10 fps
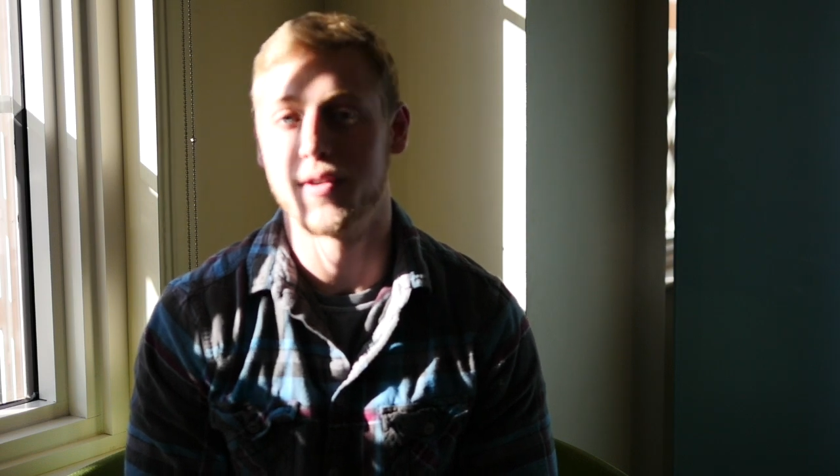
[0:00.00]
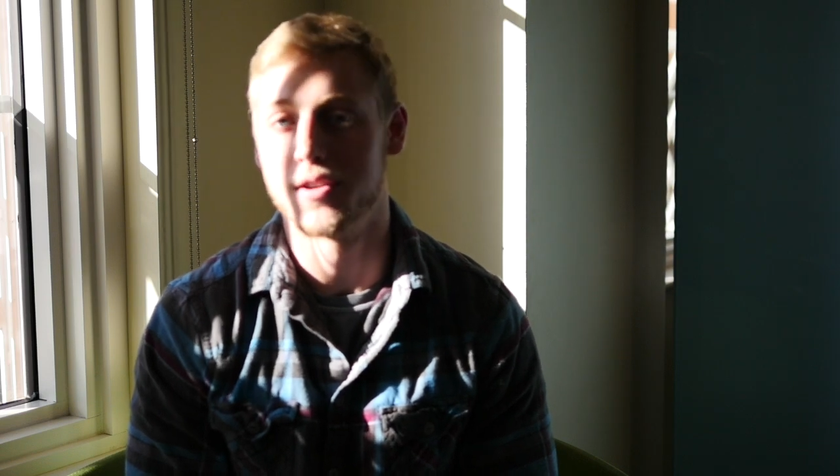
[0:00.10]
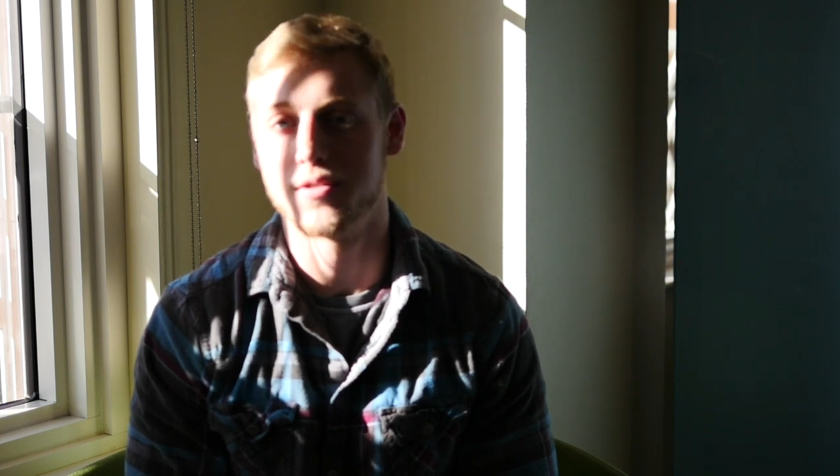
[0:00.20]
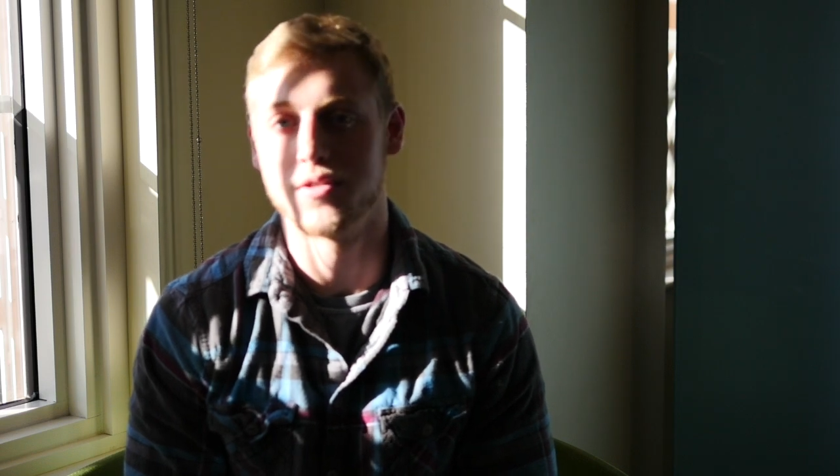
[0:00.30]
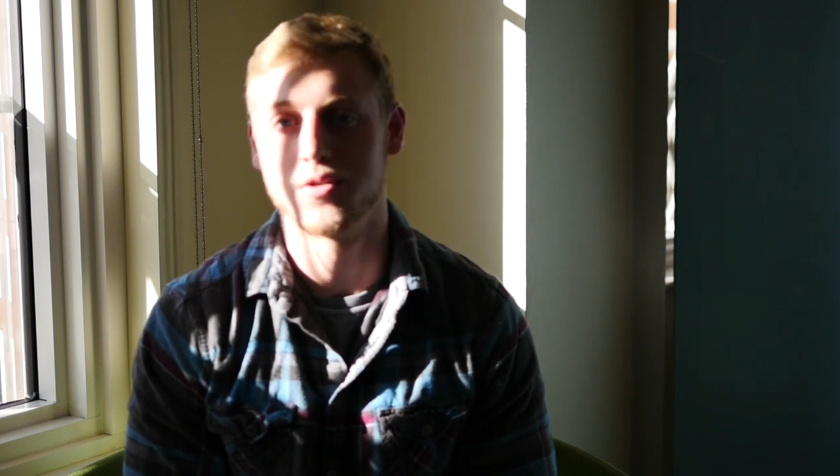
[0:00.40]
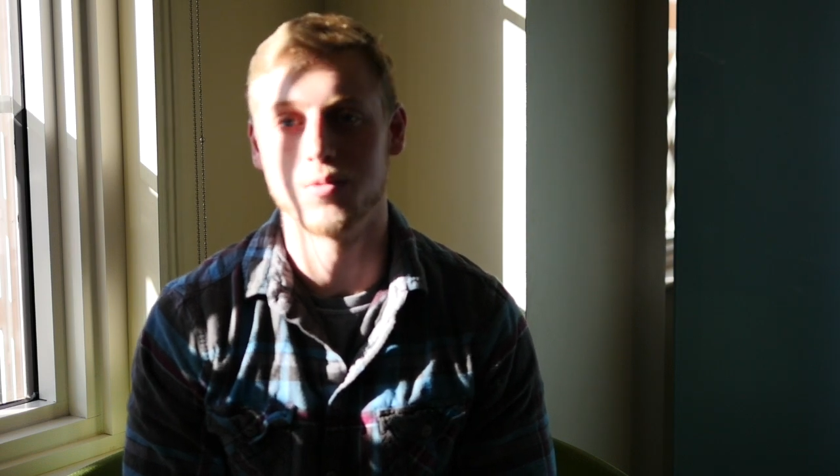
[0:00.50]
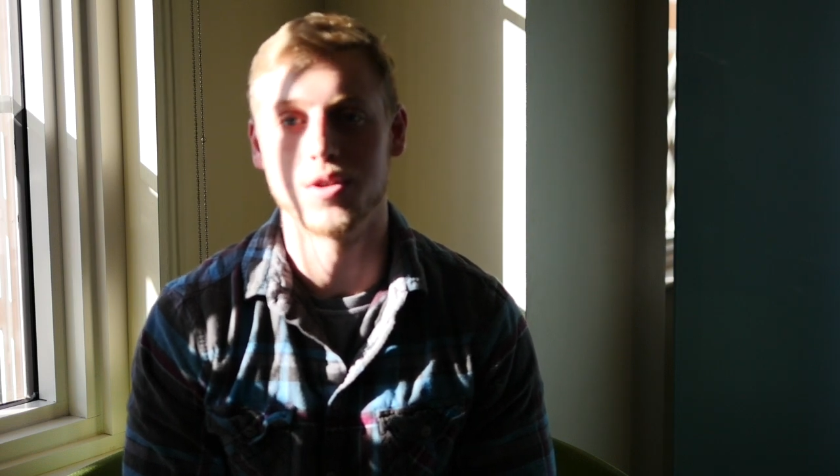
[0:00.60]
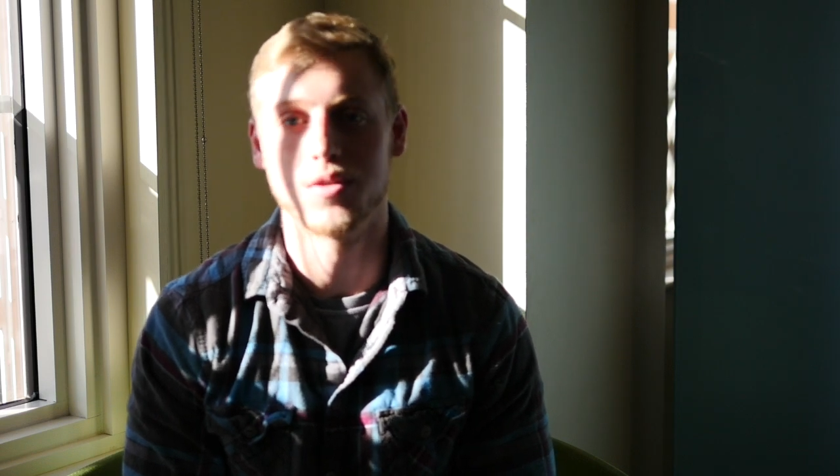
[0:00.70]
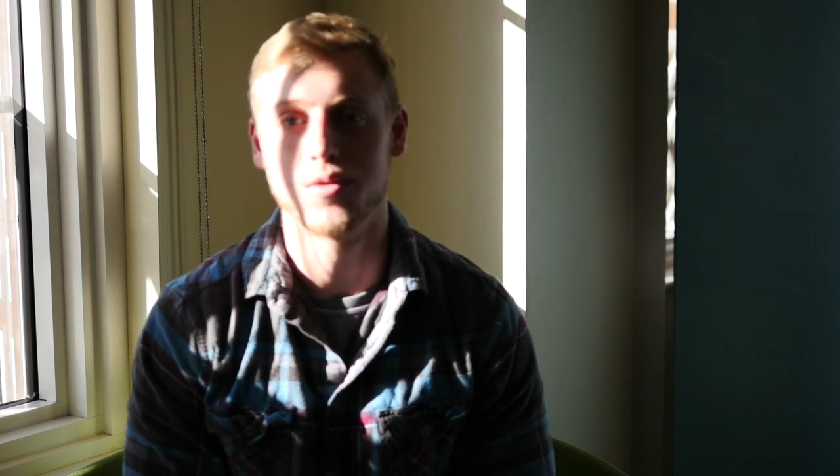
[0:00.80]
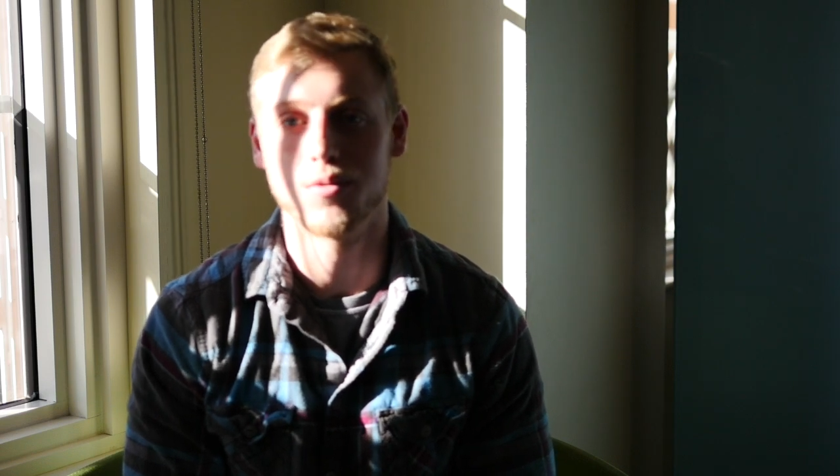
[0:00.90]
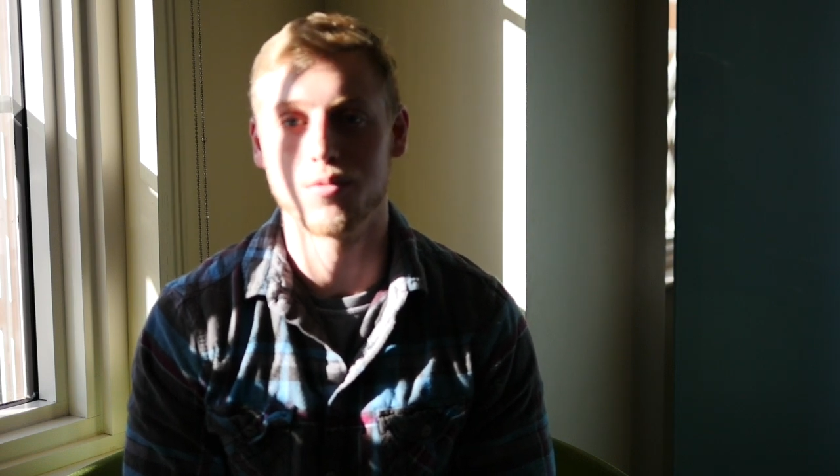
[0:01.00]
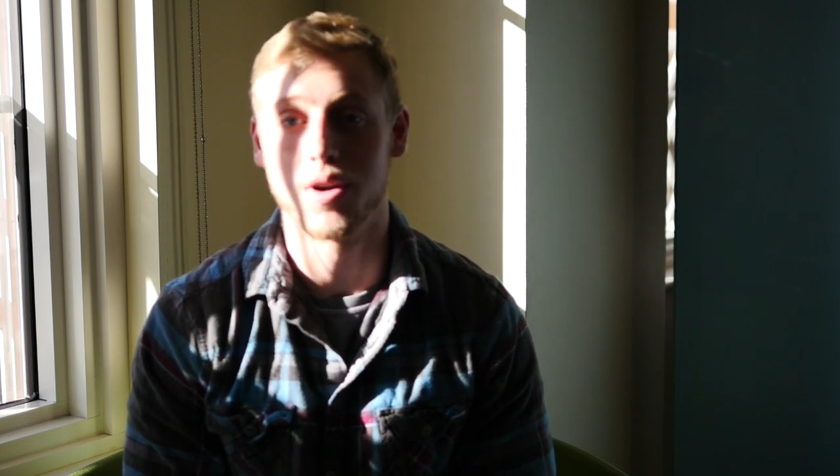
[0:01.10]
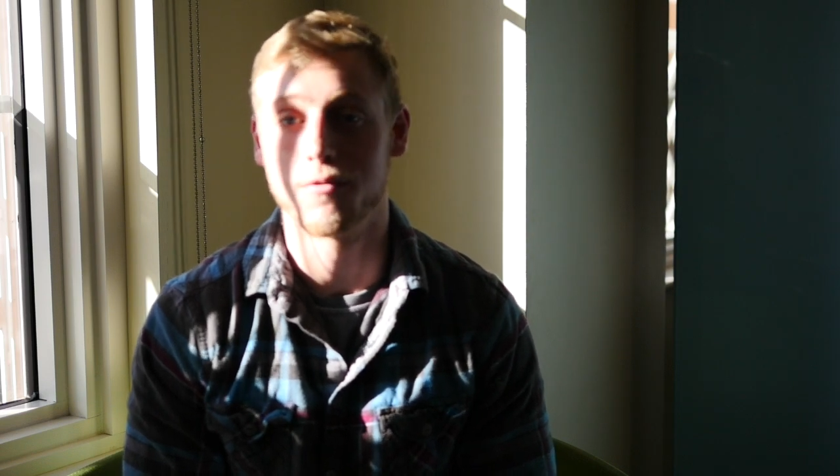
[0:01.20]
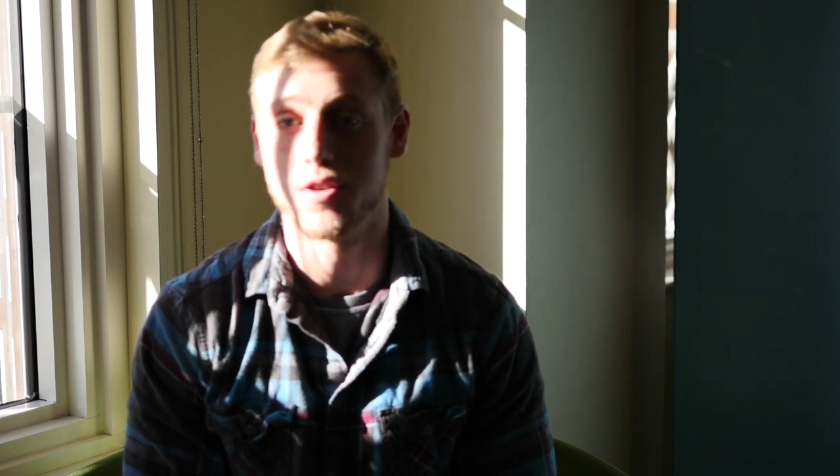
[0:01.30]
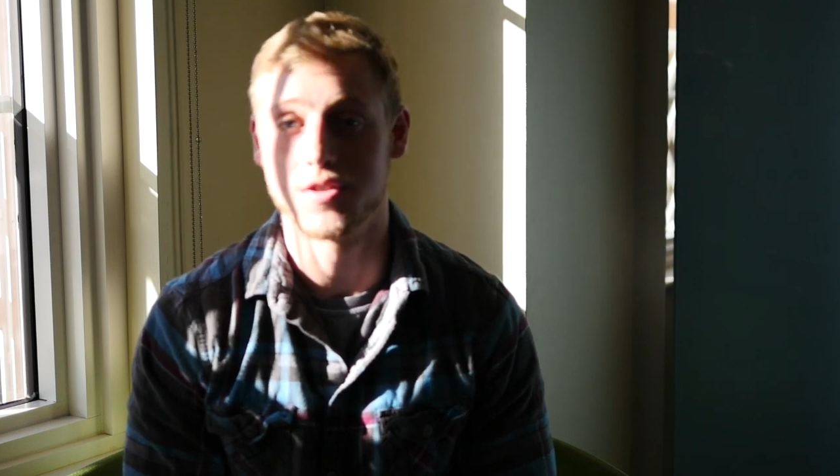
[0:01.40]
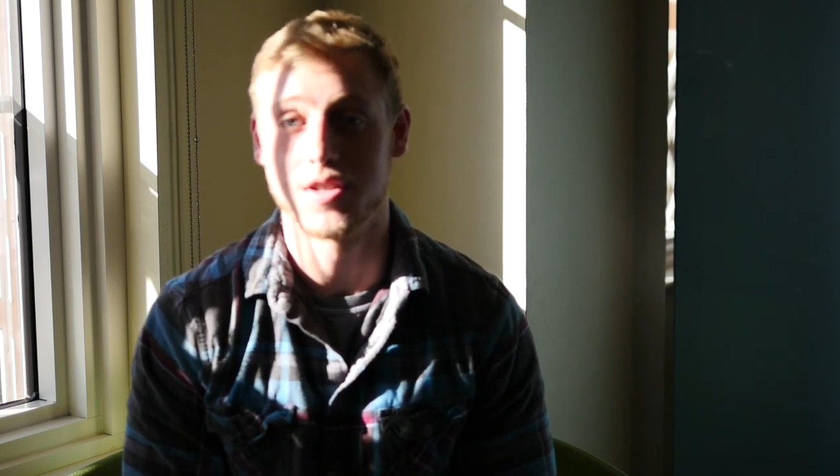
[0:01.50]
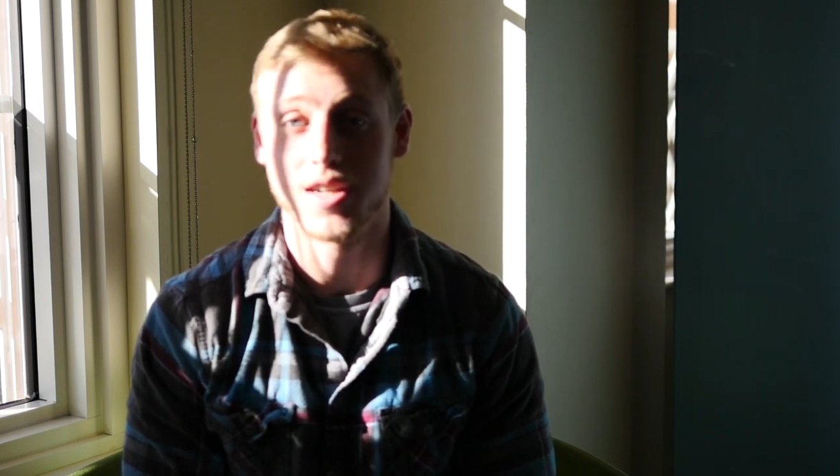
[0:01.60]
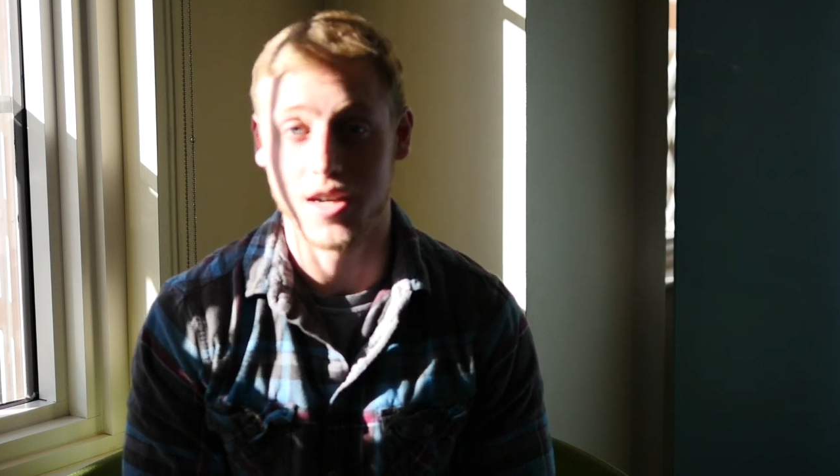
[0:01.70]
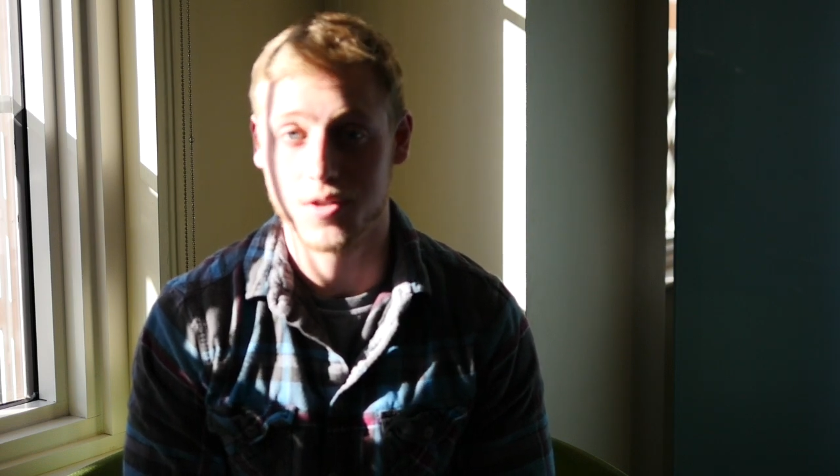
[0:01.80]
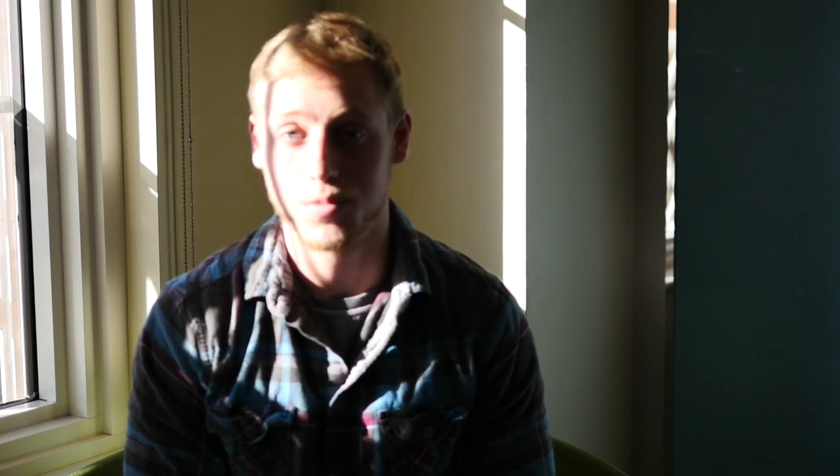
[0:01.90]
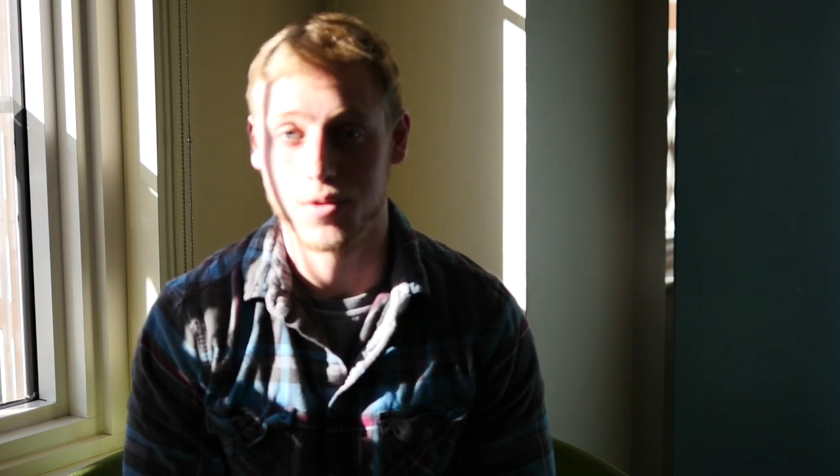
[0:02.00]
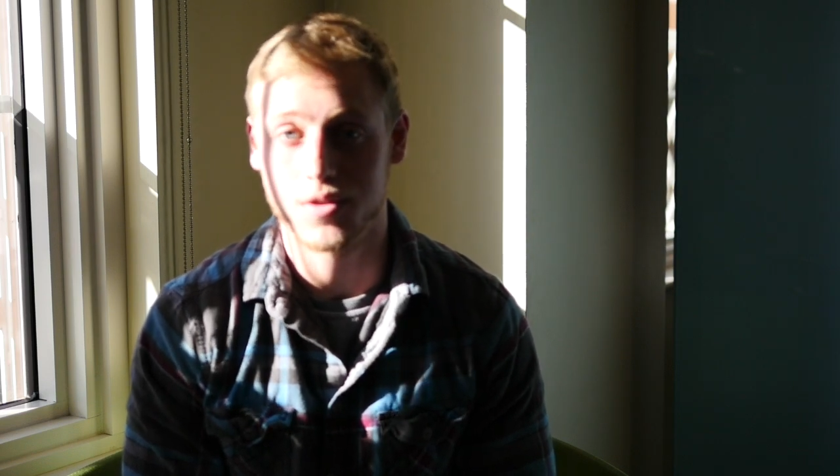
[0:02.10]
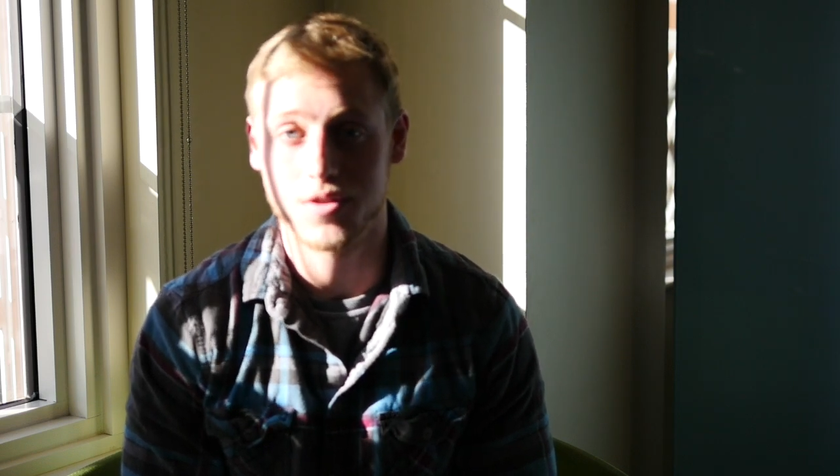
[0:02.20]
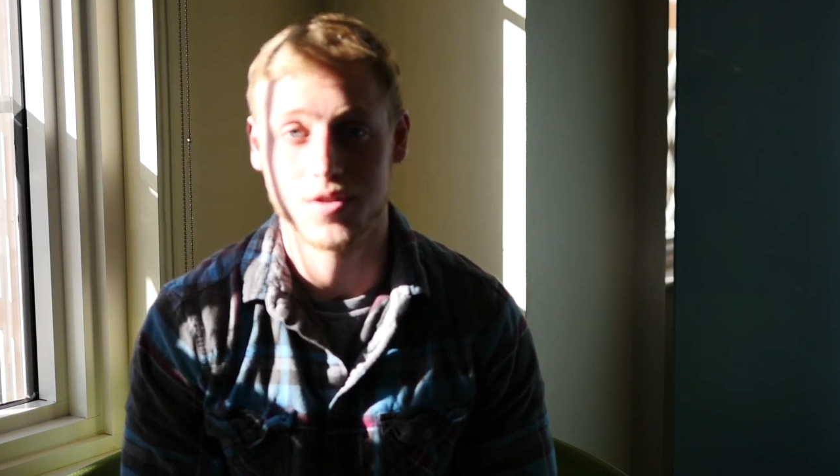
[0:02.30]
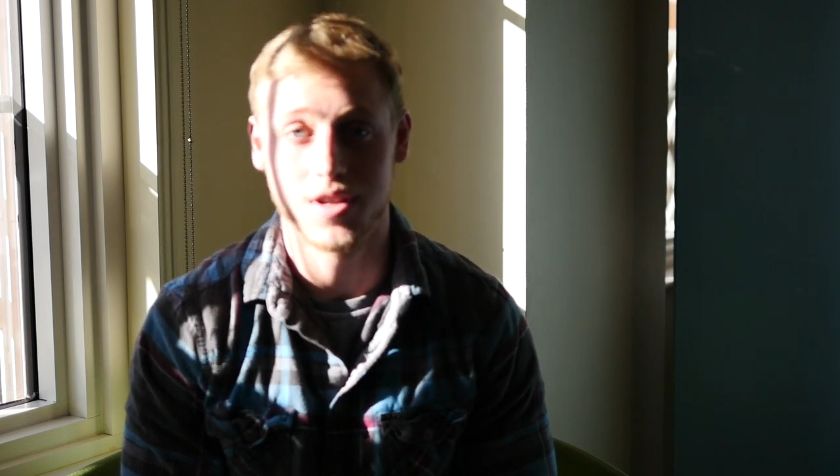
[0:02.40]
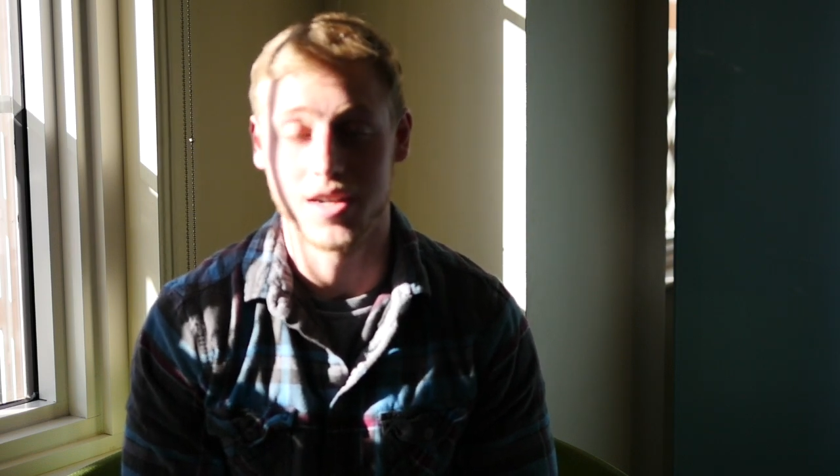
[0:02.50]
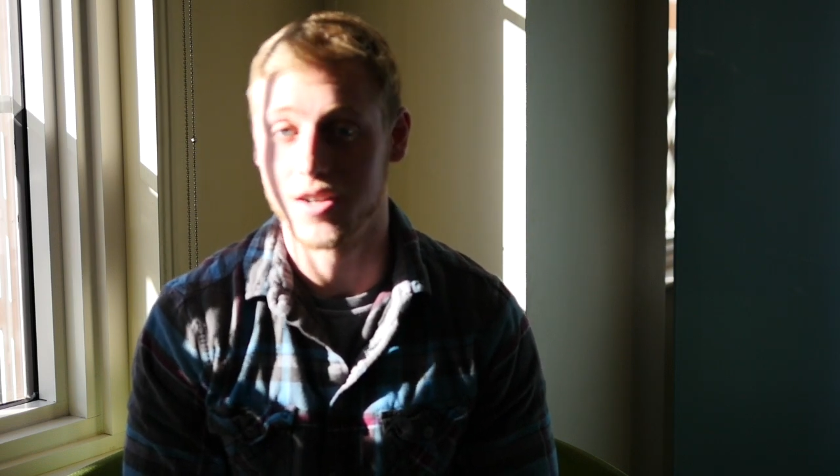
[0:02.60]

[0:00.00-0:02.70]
professors will reference the textbooks